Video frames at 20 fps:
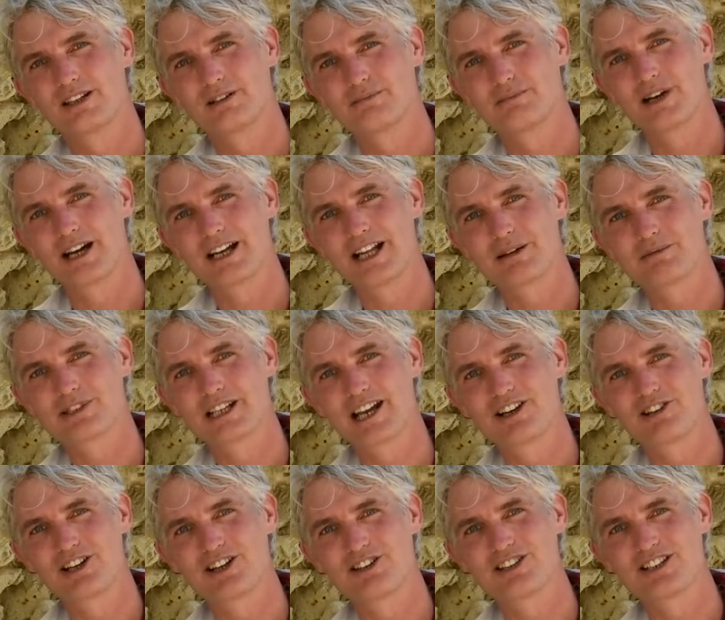My name's
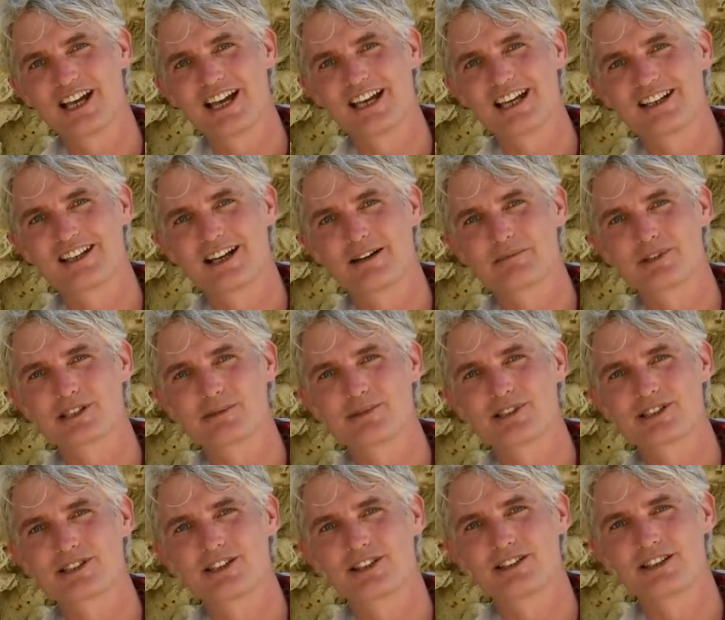Aaron O'Day and I'm a
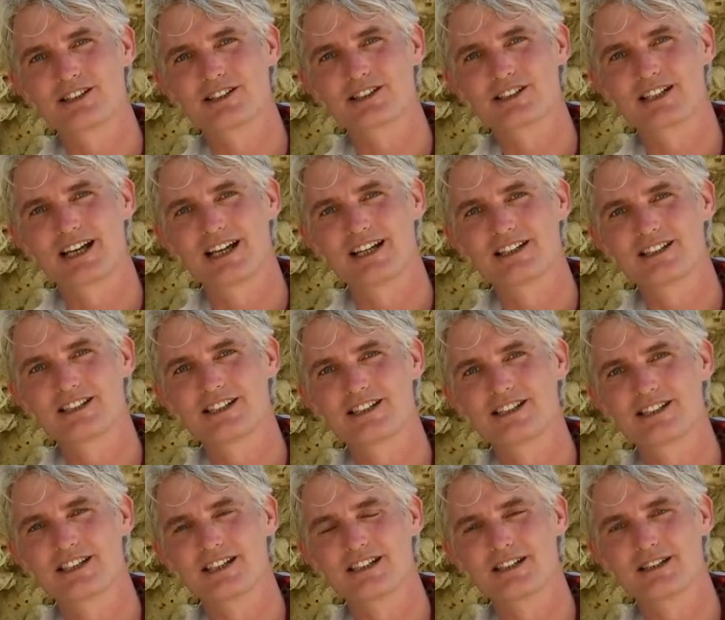Smithsonian
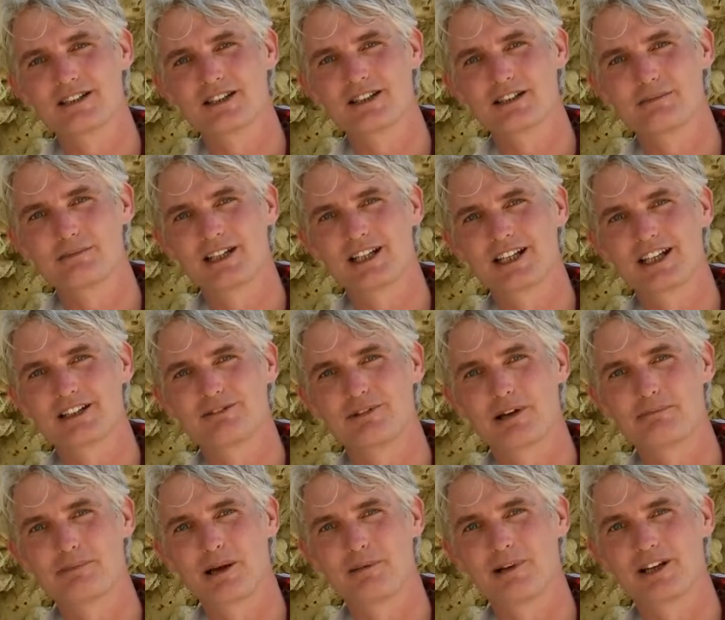scientist in the Dominican
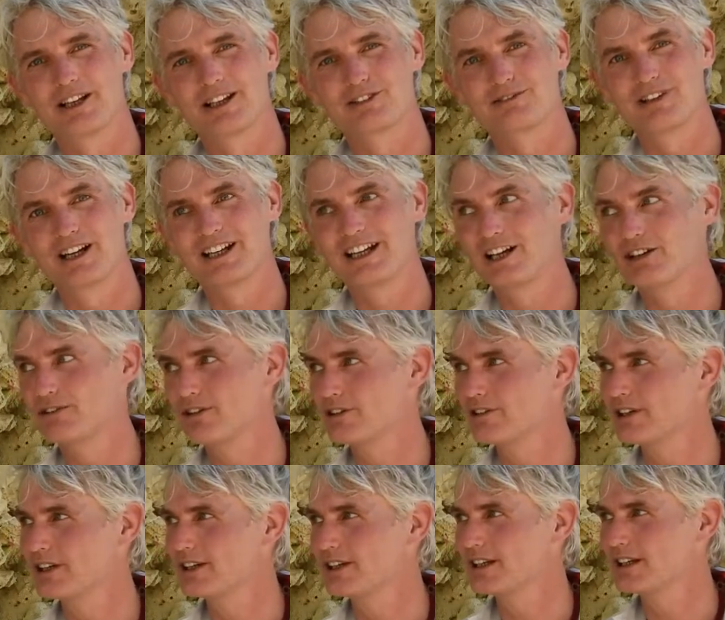Republic, and right now
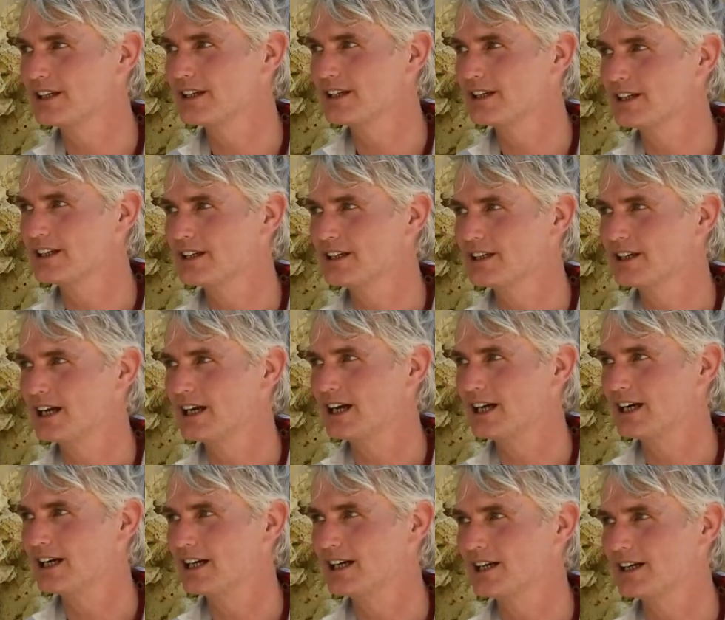we're in the
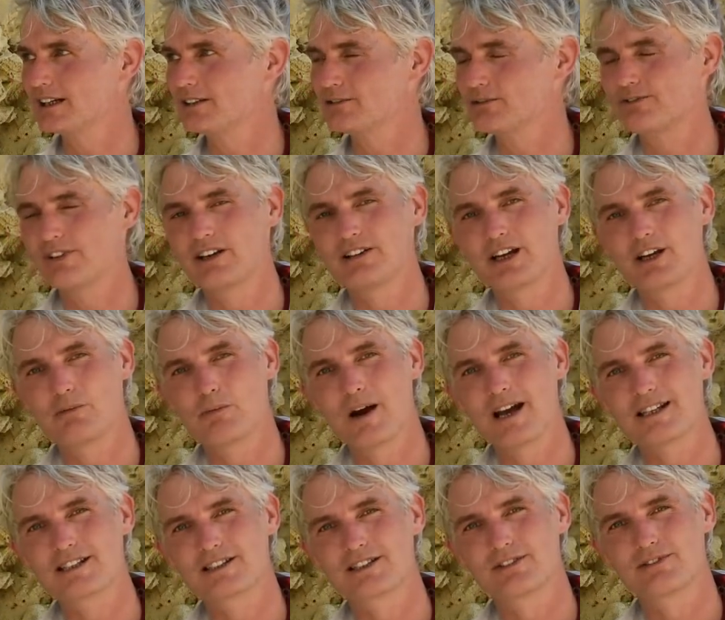very
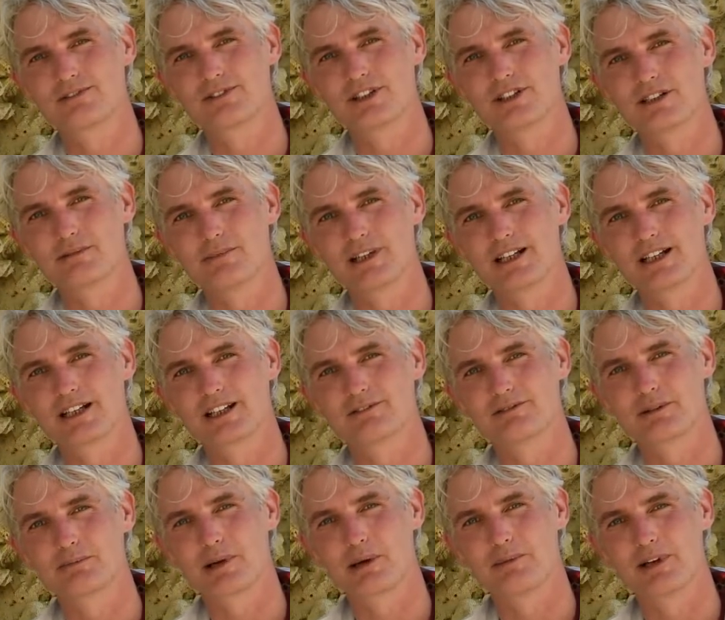west of the Dominican
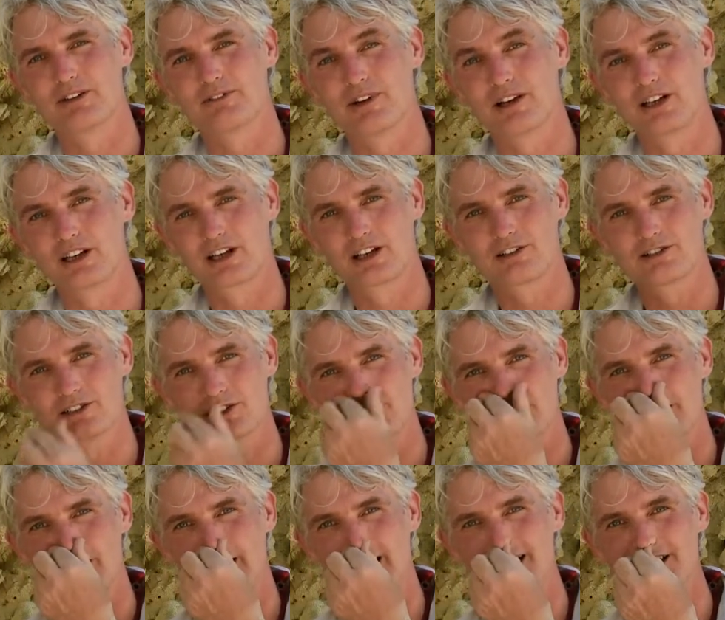Republic, very close to
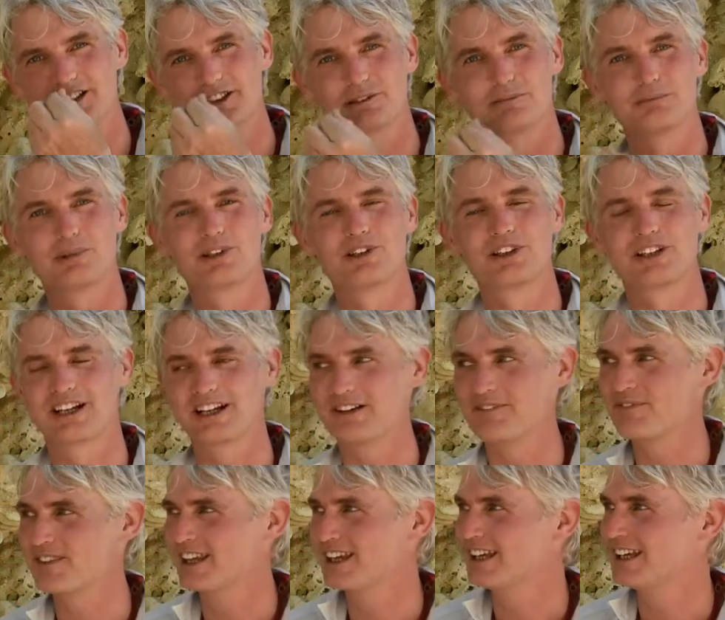the Haitian border,
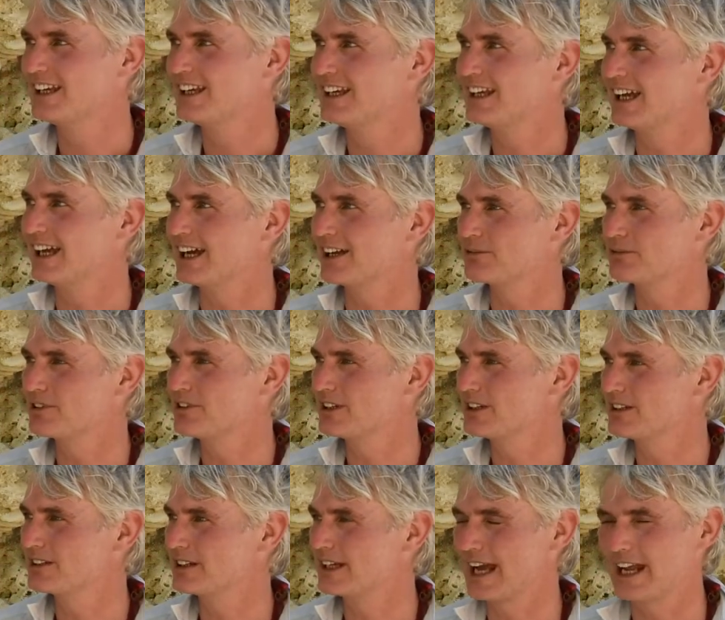and we're
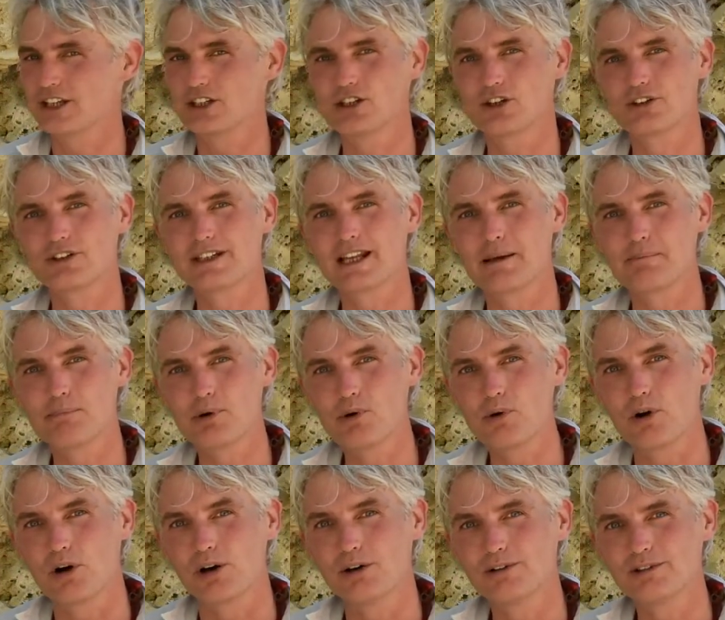in Cañon de
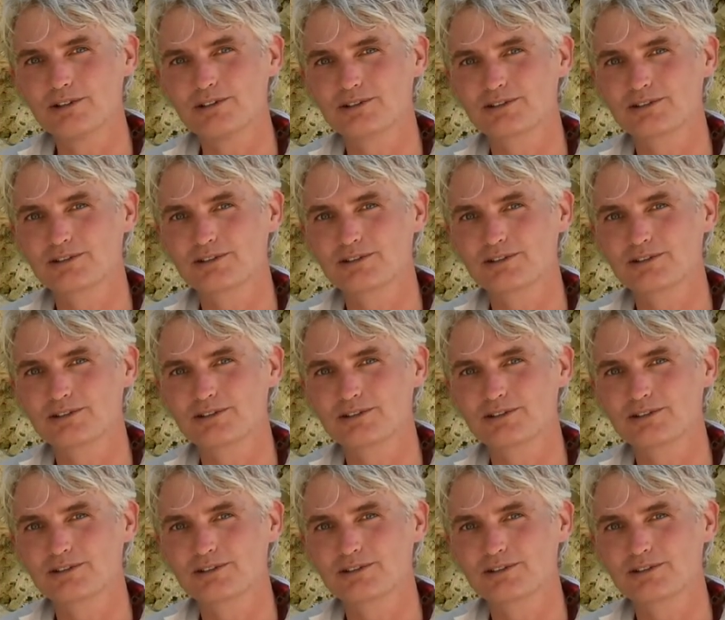Buho,